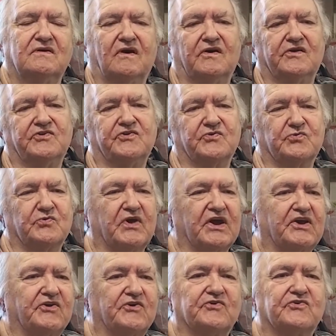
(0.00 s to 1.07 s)
on your
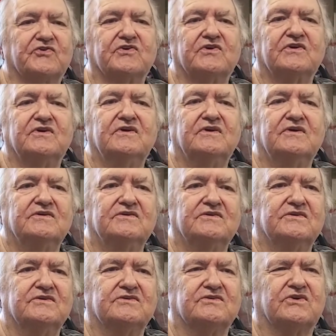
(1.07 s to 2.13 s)
record,
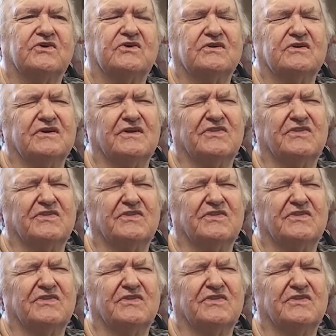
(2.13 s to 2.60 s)
I